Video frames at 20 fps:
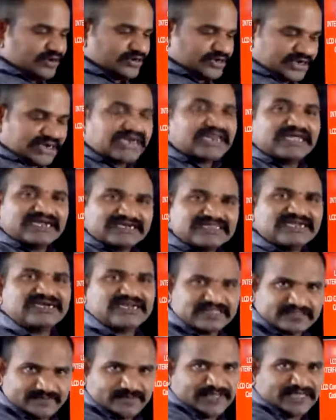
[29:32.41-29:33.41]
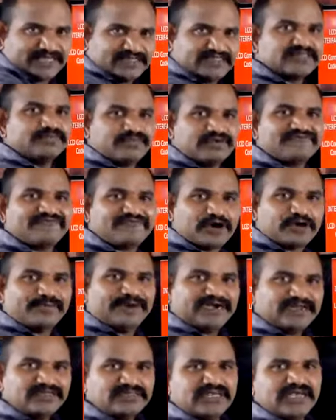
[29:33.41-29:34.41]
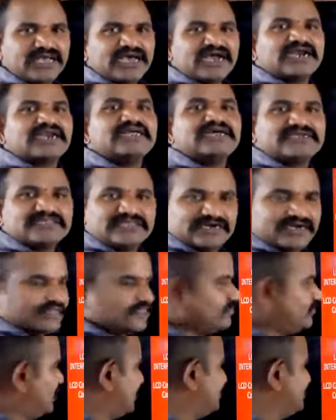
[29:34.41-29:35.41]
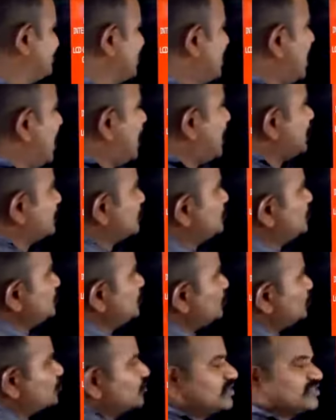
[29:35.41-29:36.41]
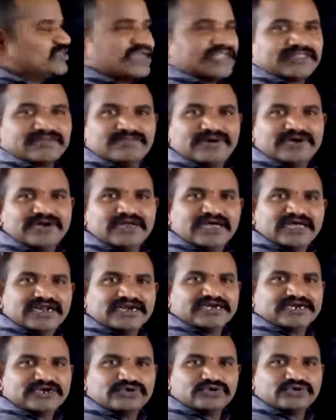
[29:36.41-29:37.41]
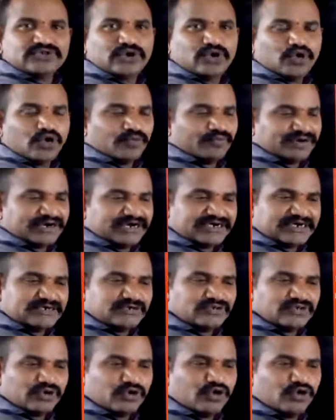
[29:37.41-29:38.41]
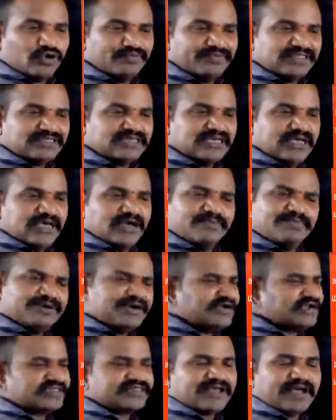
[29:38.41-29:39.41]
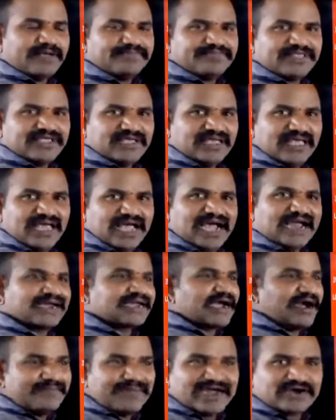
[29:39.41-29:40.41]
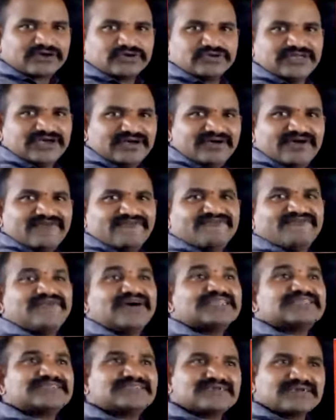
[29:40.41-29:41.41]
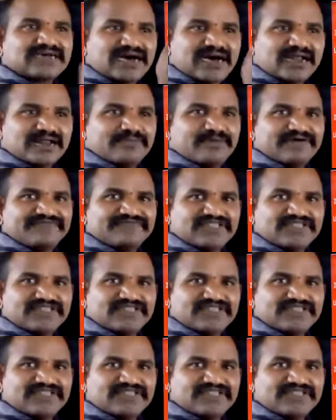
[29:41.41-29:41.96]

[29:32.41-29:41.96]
clear the display. Simple format is clear the display. And 02 is nothing but return to the home. Return to the home is print something and come back to the first column of